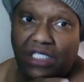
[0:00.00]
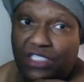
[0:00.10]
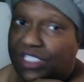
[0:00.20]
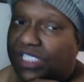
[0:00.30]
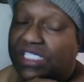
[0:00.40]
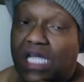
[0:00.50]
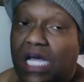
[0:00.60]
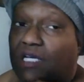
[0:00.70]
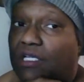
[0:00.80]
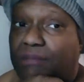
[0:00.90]
or she's
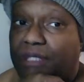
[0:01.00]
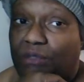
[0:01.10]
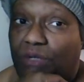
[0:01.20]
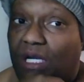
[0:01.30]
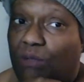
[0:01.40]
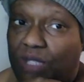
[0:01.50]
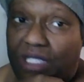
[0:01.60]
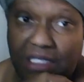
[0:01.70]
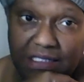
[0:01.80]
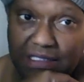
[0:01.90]
not going to be around with
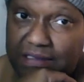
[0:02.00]
us,